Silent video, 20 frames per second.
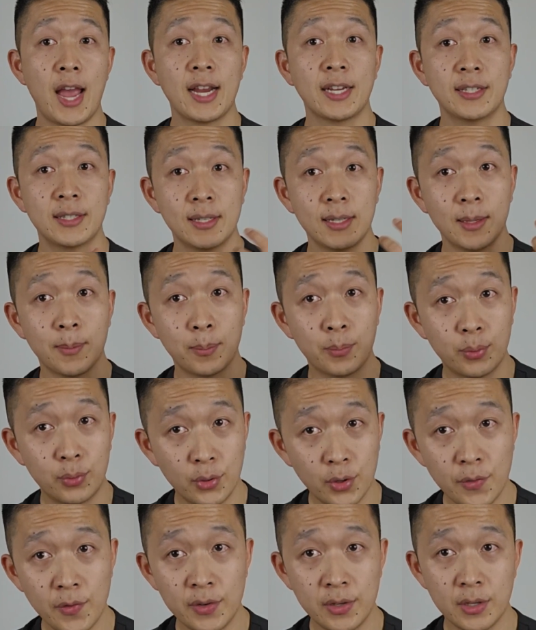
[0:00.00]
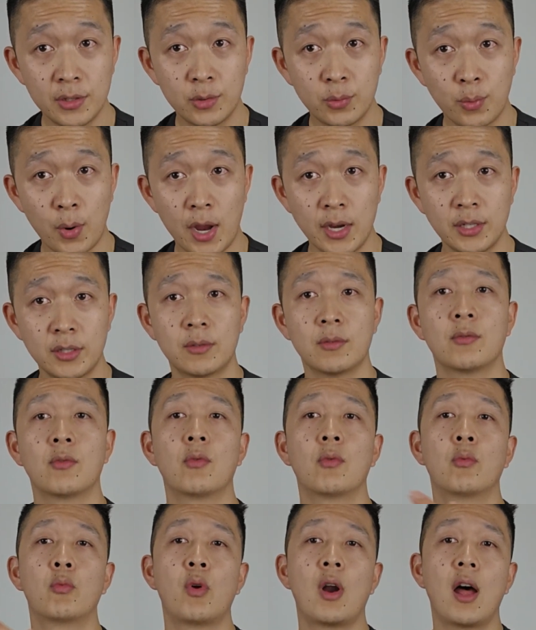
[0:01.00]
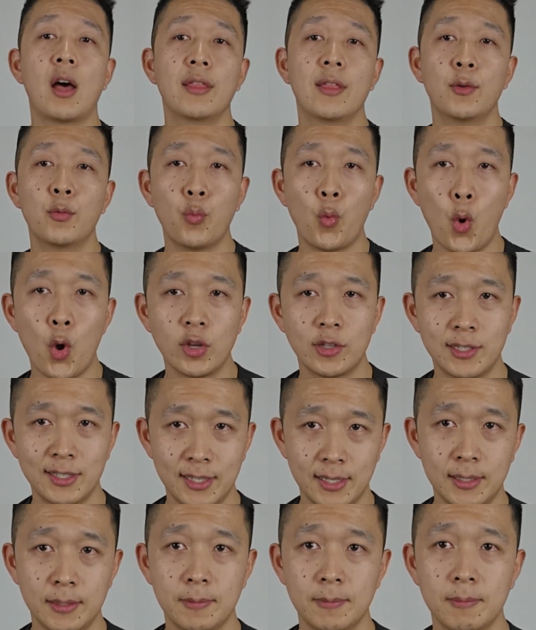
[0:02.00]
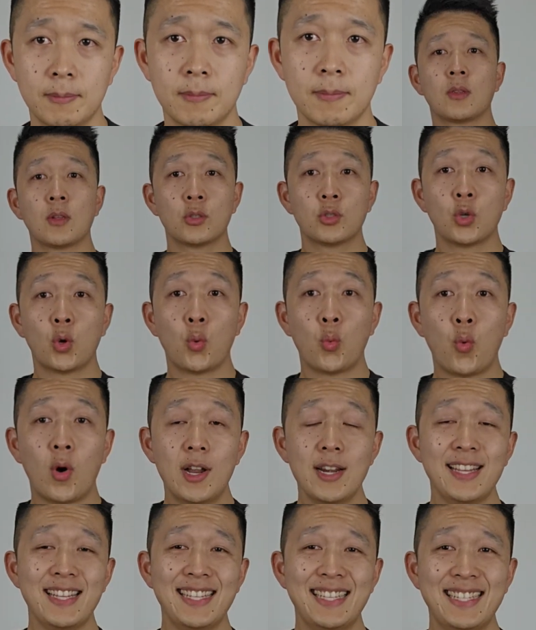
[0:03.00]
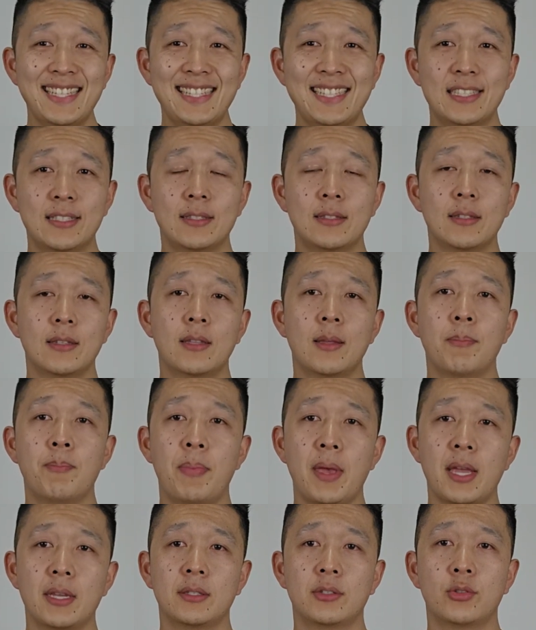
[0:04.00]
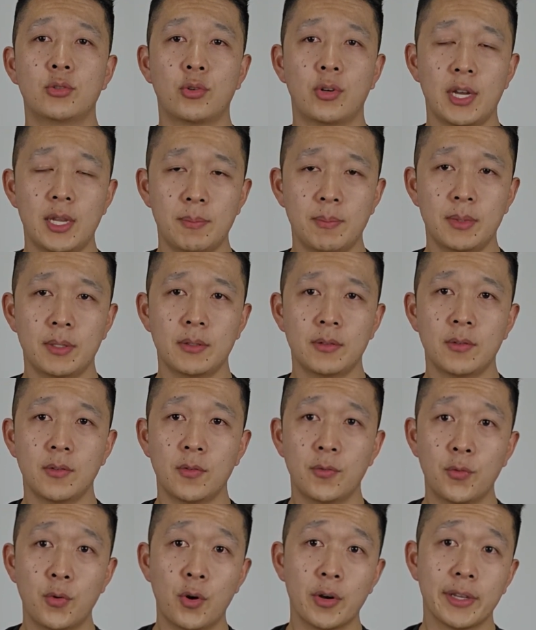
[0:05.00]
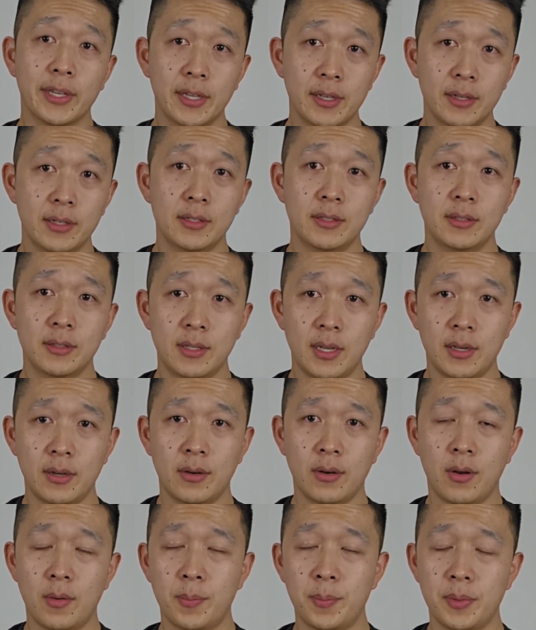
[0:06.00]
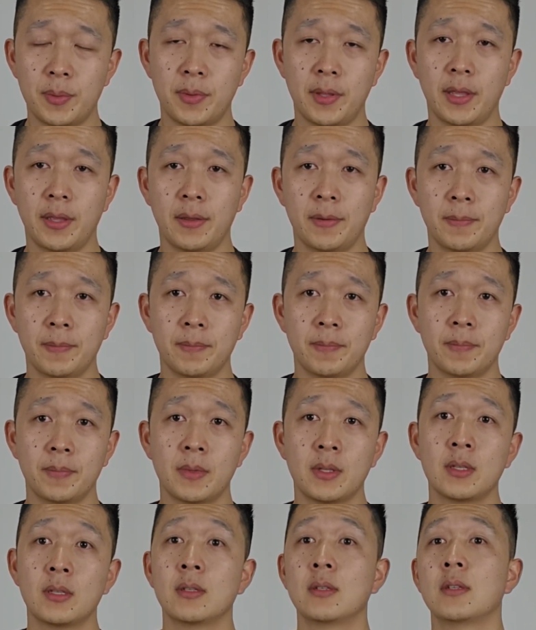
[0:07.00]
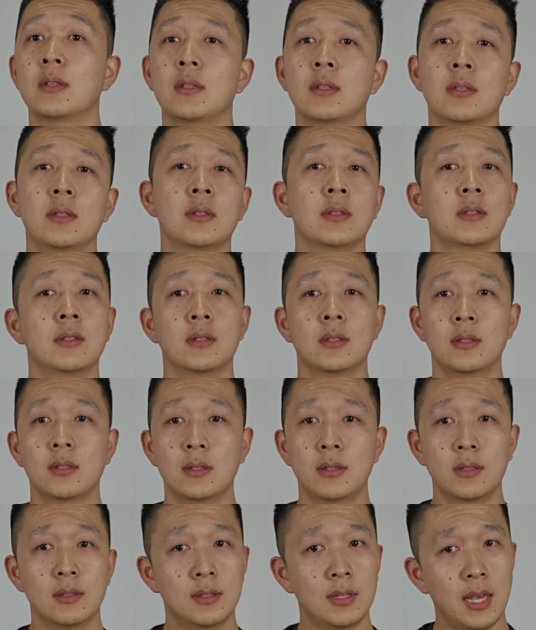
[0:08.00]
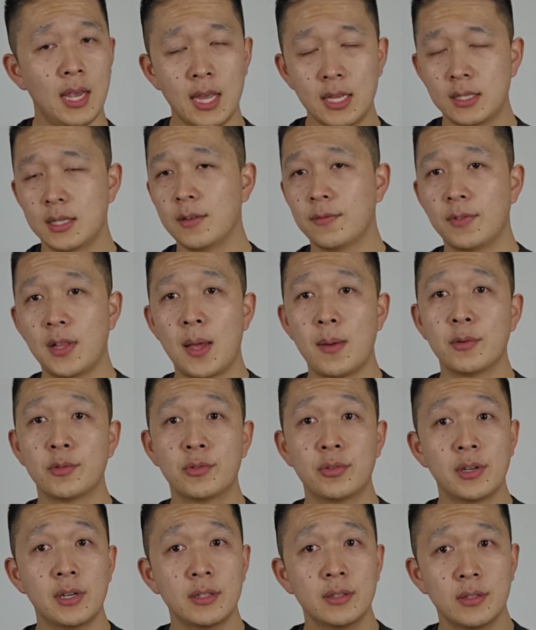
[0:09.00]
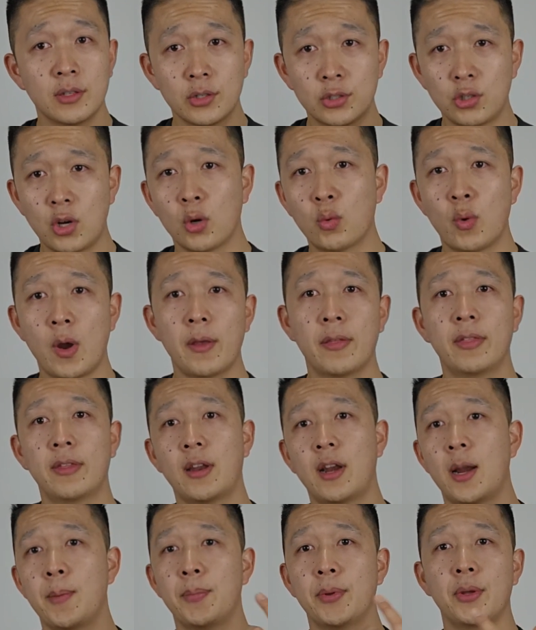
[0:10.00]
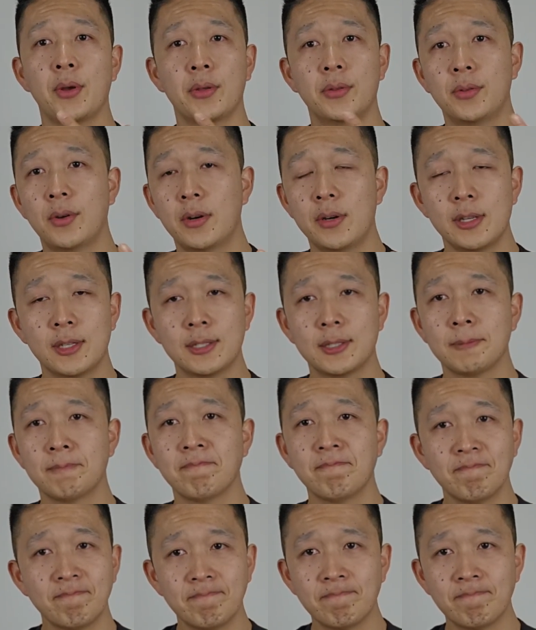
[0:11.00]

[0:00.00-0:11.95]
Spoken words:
actually improve your situation rather than worsen it. So what is the best treatment for Achilles tendinopathy? Is it anti-inflammatory? Is it shockwave therapy, orthotics?